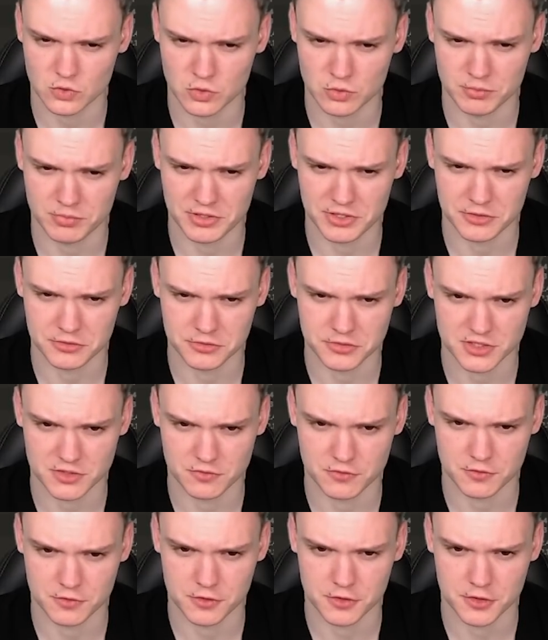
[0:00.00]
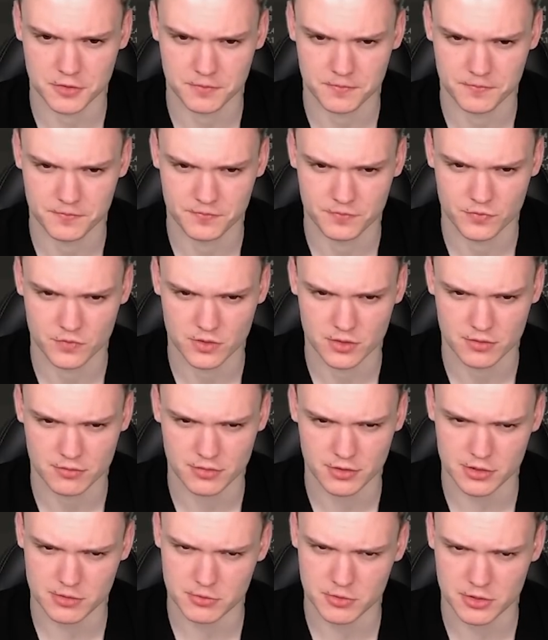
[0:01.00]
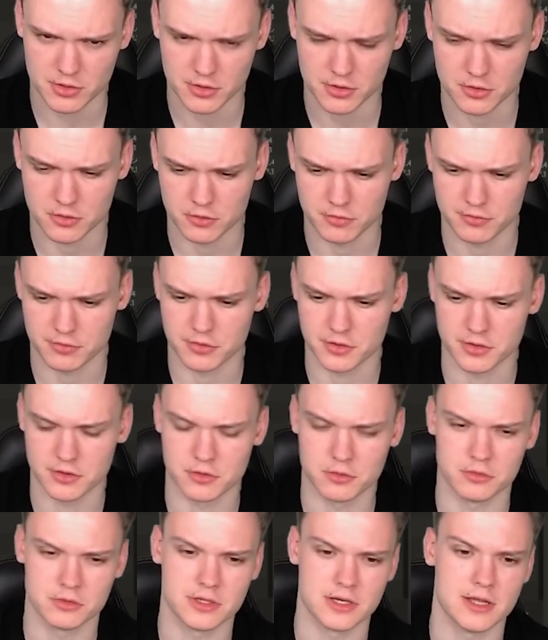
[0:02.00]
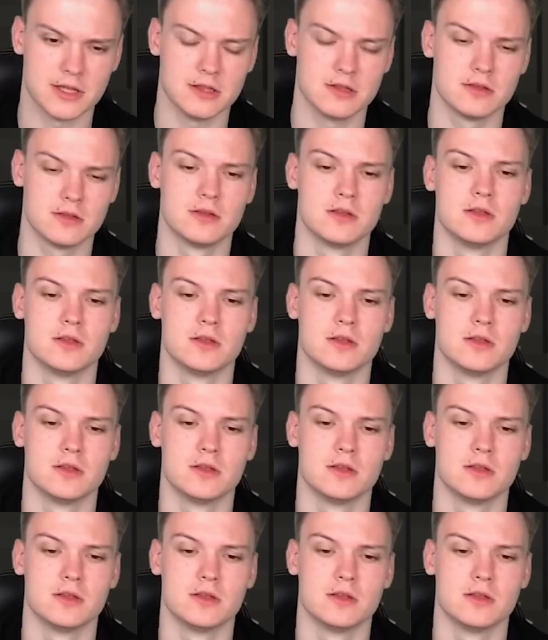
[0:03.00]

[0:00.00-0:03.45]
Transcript: Could play rook c4. I think I'm gonna go for the rook trade.